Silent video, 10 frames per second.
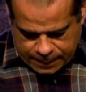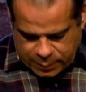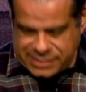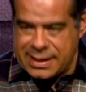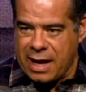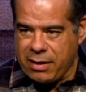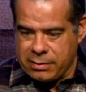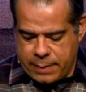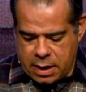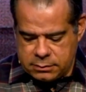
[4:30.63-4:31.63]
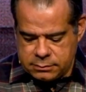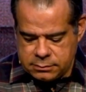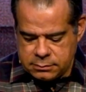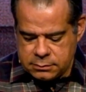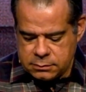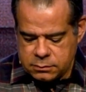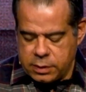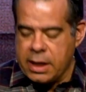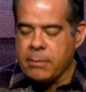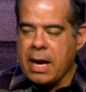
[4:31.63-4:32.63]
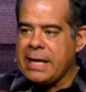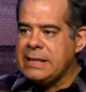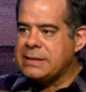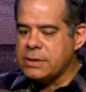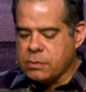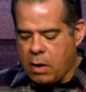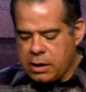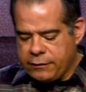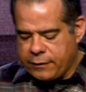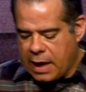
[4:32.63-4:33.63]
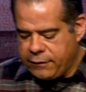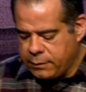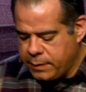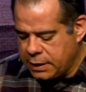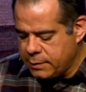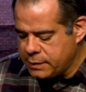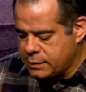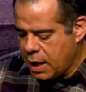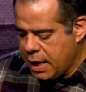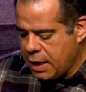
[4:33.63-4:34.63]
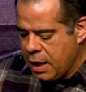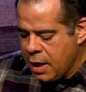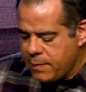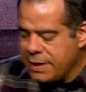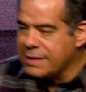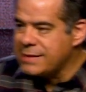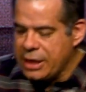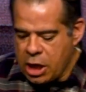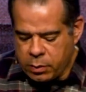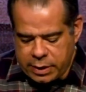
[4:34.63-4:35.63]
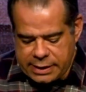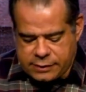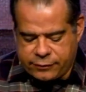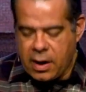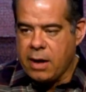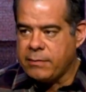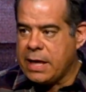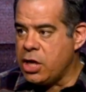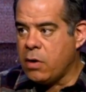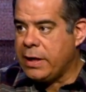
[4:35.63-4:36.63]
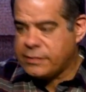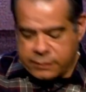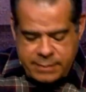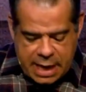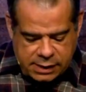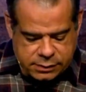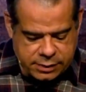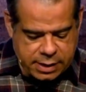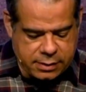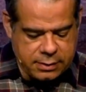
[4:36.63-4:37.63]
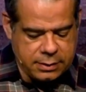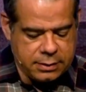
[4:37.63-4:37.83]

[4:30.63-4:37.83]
What's that all about? Well, in their mind, he's disqualified from being the Messiah because they know where he's from. They know he's from Nazareth.